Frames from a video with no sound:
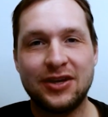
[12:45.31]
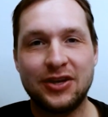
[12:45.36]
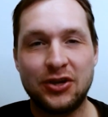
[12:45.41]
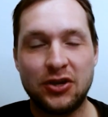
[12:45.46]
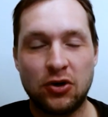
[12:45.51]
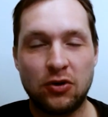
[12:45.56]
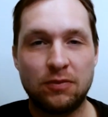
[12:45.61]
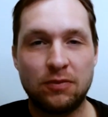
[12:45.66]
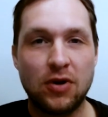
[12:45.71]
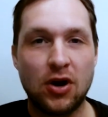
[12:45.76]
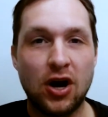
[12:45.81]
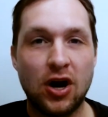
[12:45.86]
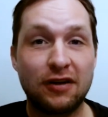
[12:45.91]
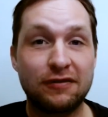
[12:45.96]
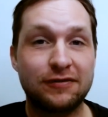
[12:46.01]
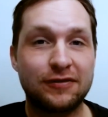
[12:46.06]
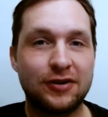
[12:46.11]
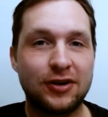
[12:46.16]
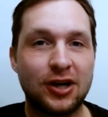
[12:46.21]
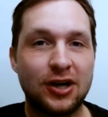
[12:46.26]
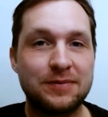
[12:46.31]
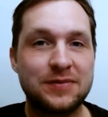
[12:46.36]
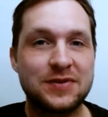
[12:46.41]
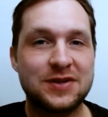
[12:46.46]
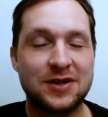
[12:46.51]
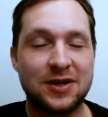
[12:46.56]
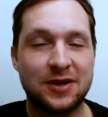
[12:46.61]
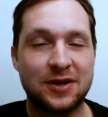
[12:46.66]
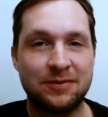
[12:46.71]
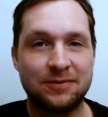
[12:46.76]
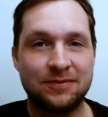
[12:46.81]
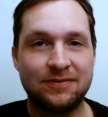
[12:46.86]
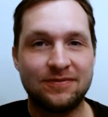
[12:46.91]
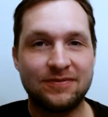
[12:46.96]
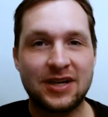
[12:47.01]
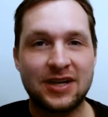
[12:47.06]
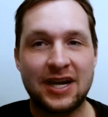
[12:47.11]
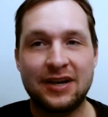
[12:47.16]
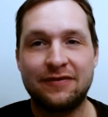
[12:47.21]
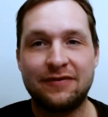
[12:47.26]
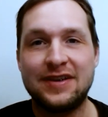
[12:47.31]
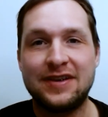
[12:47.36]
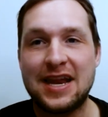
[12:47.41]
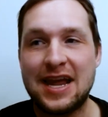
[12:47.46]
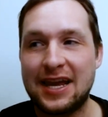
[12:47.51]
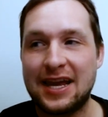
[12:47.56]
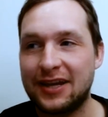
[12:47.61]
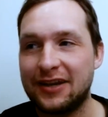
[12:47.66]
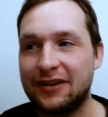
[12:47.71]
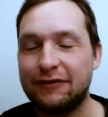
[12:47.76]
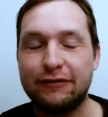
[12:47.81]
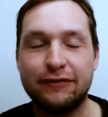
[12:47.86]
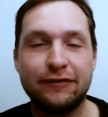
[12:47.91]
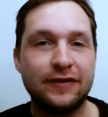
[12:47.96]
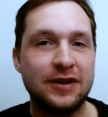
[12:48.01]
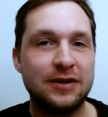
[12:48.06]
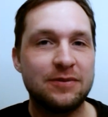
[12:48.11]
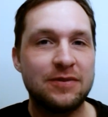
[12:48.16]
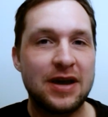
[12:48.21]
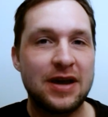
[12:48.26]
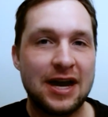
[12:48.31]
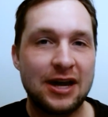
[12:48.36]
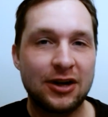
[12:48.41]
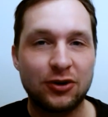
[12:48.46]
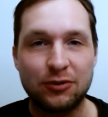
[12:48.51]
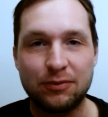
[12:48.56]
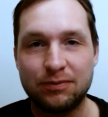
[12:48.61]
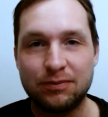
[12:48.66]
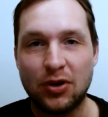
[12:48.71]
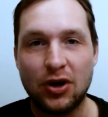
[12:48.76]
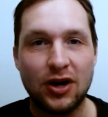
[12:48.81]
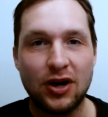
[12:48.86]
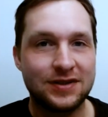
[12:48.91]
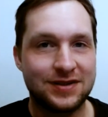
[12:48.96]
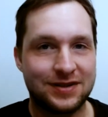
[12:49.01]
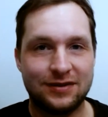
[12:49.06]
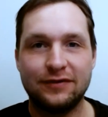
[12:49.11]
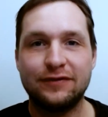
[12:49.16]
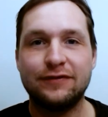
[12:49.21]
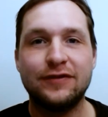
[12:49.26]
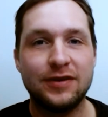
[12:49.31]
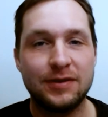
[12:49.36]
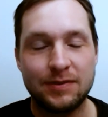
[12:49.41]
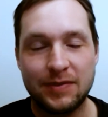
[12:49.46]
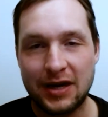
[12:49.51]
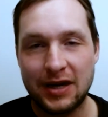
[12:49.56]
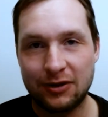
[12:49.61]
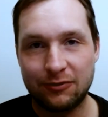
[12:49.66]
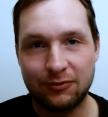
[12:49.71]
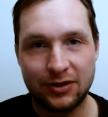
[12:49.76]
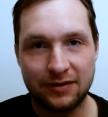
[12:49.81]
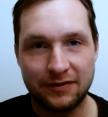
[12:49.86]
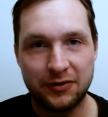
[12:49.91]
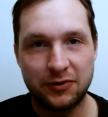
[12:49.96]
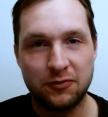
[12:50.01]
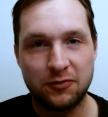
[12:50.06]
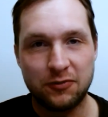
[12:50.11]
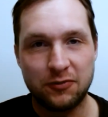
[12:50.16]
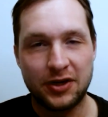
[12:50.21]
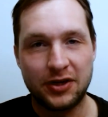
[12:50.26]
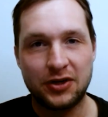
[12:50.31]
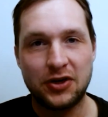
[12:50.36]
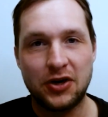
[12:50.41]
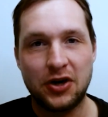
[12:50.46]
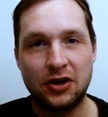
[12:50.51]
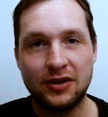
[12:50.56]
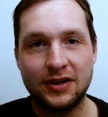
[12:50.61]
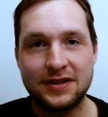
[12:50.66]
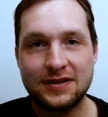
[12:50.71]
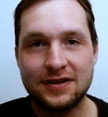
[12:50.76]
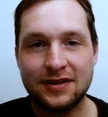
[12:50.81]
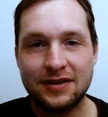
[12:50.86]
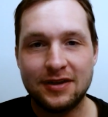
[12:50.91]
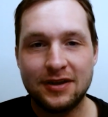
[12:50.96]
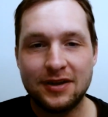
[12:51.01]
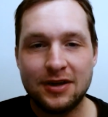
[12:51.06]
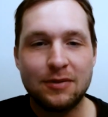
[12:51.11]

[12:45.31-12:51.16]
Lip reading: you know, offer up some kind of negative feedback or positive feedback, whatever you want to call it.